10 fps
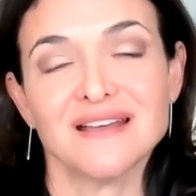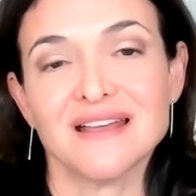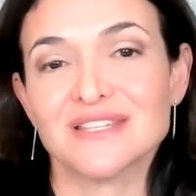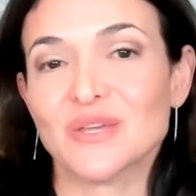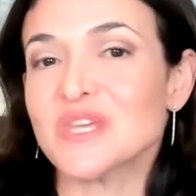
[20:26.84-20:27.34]

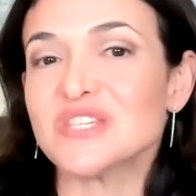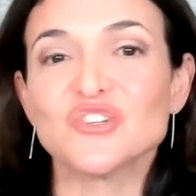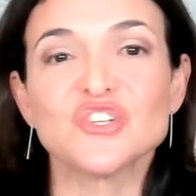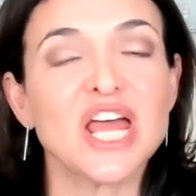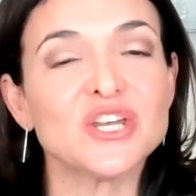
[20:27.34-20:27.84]
So this
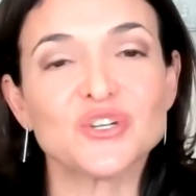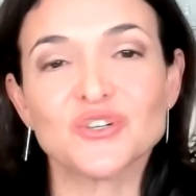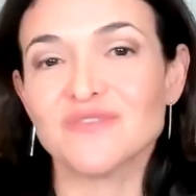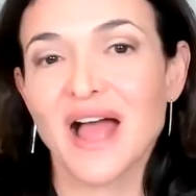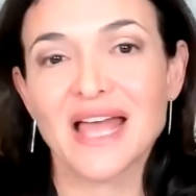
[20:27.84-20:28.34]
gender
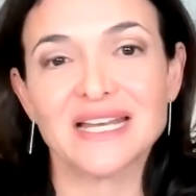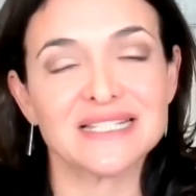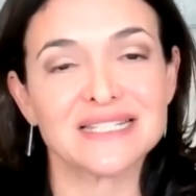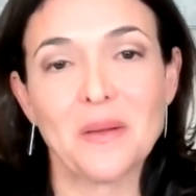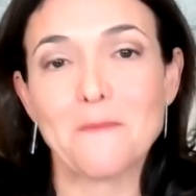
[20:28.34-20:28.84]
divide
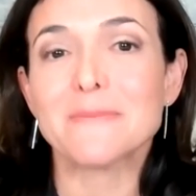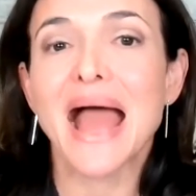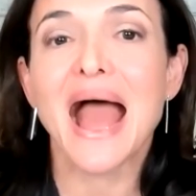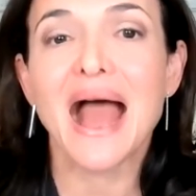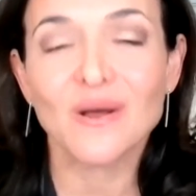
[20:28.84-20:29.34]
is
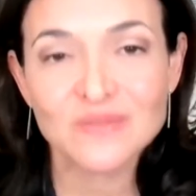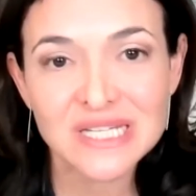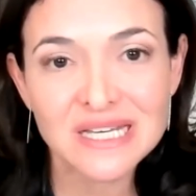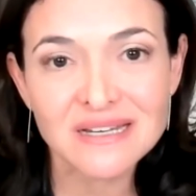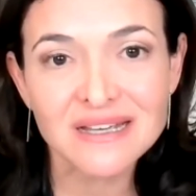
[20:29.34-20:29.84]

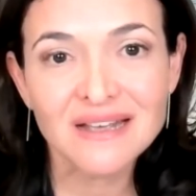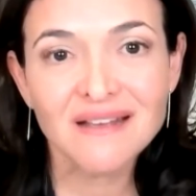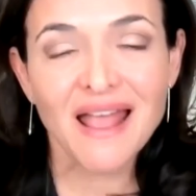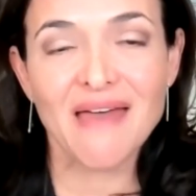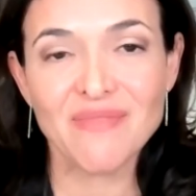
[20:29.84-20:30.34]
compounded,
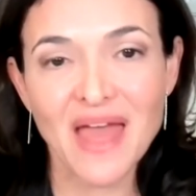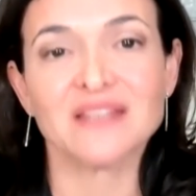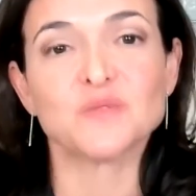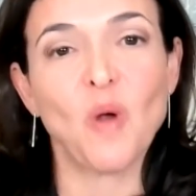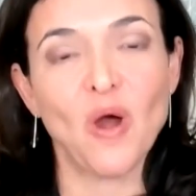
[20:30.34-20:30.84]
and that
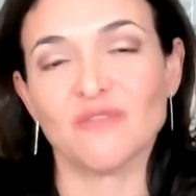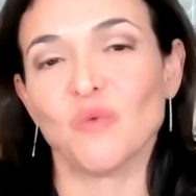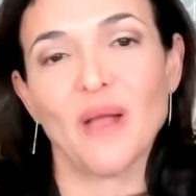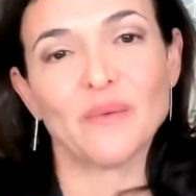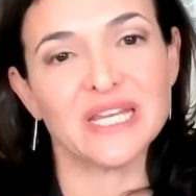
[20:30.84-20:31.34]
is part of
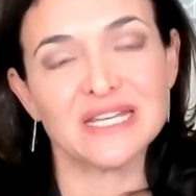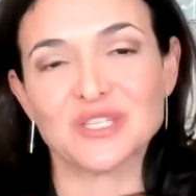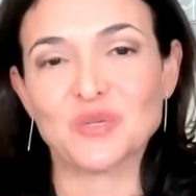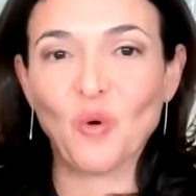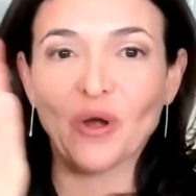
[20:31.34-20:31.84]
why we need to
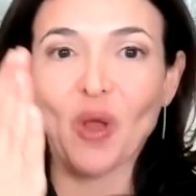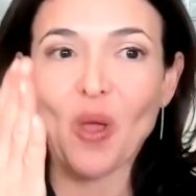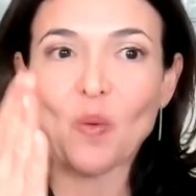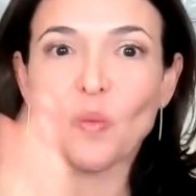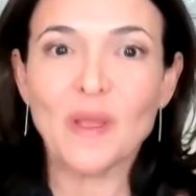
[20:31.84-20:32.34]
support
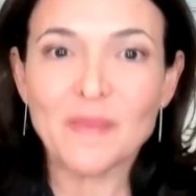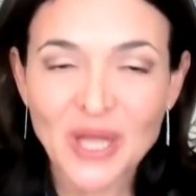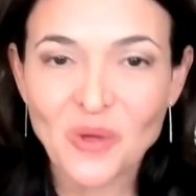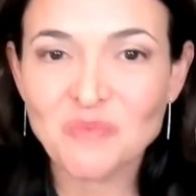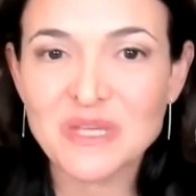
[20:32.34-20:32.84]

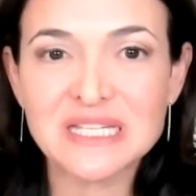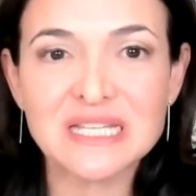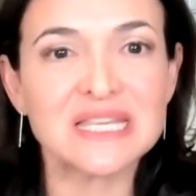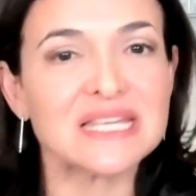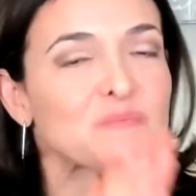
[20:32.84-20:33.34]
women-owned
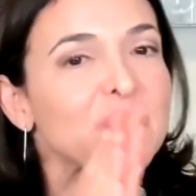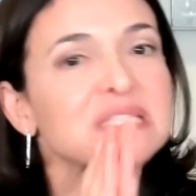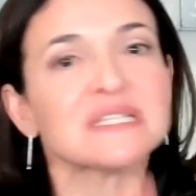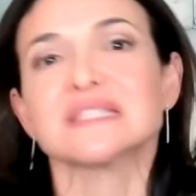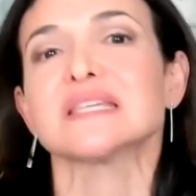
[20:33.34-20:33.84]
businesses,
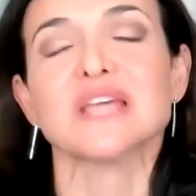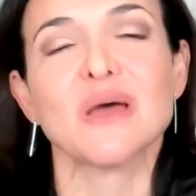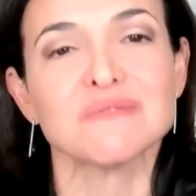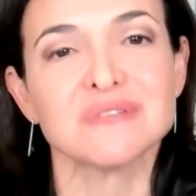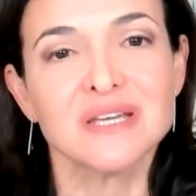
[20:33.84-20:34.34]
businesses
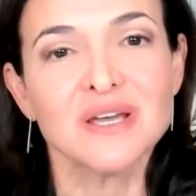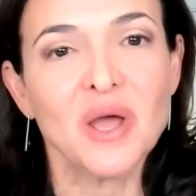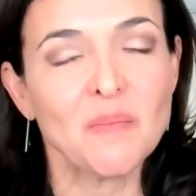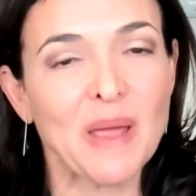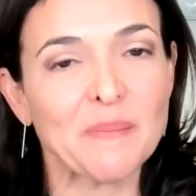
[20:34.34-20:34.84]
owned
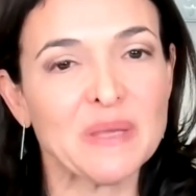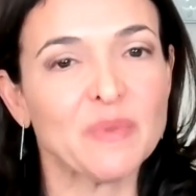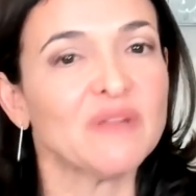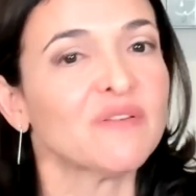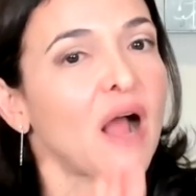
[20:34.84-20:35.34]
by
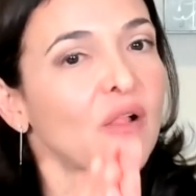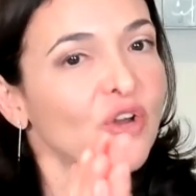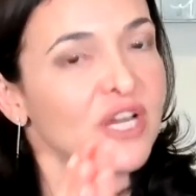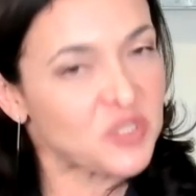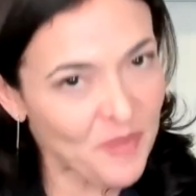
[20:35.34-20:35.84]
people of color,
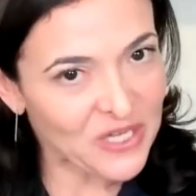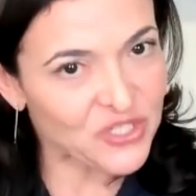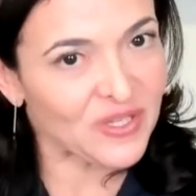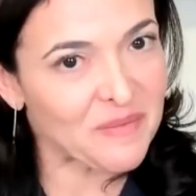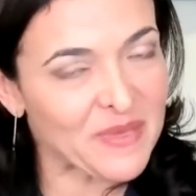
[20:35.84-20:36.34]

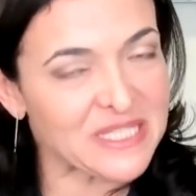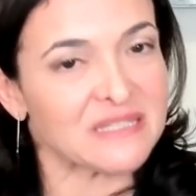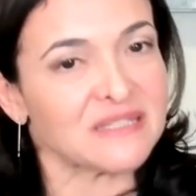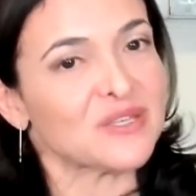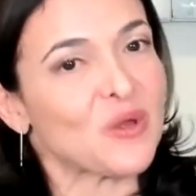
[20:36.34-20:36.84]
especially
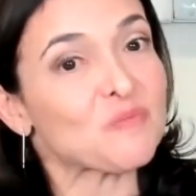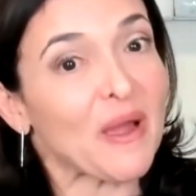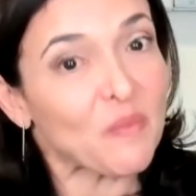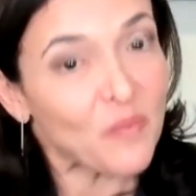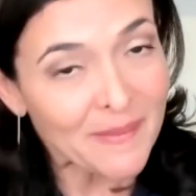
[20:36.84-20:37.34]
businesses owned
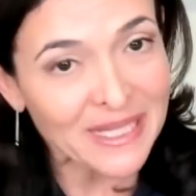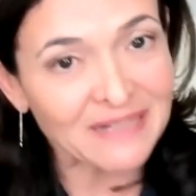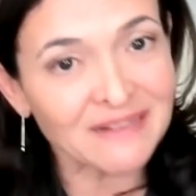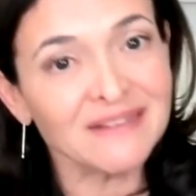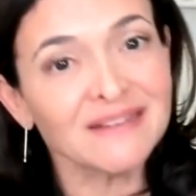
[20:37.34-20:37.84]
by
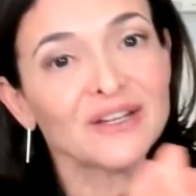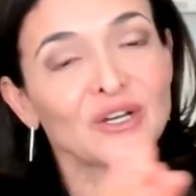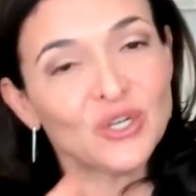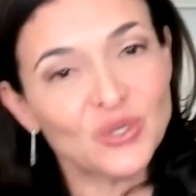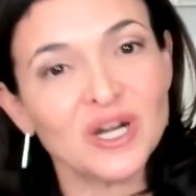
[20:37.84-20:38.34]
women
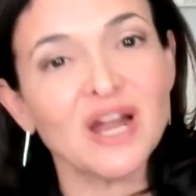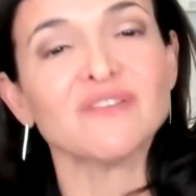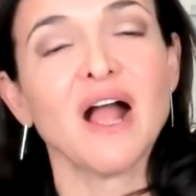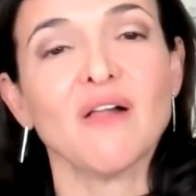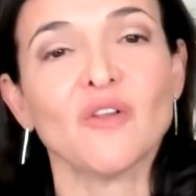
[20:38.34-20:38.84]
who are of
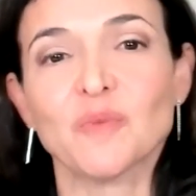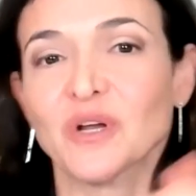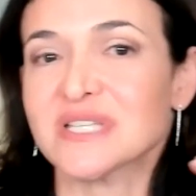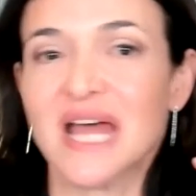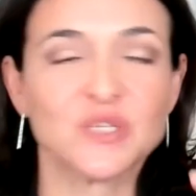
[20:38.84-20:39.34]
color,
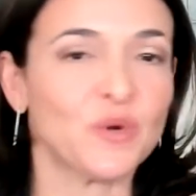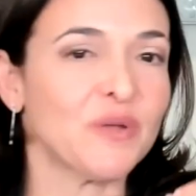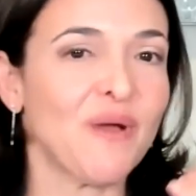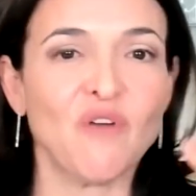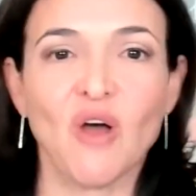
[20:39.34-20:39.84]
because that's where you
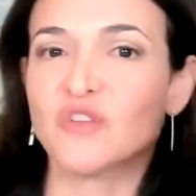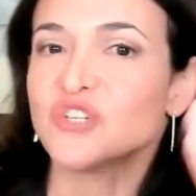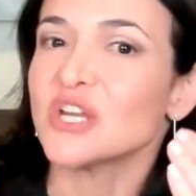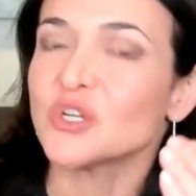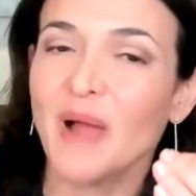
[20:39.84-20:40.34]
have all the
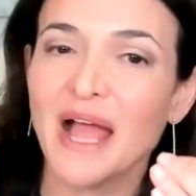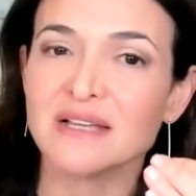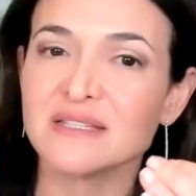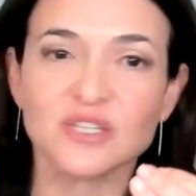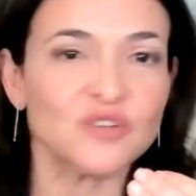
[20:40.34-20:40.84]
gender
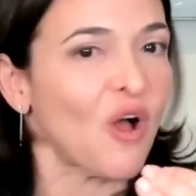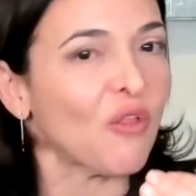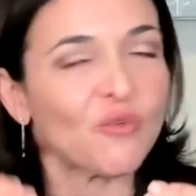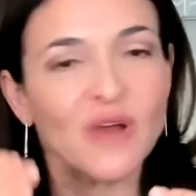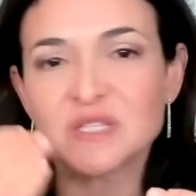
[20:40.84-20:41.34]
bias and you have all
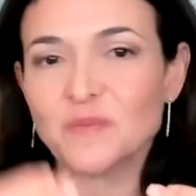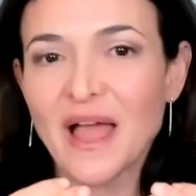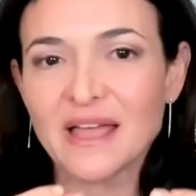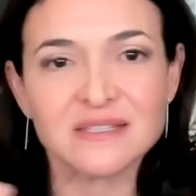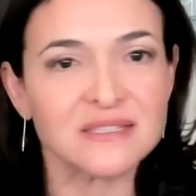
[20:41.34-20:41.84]
the race
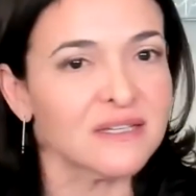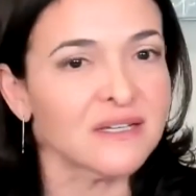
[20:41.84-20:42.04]
bias,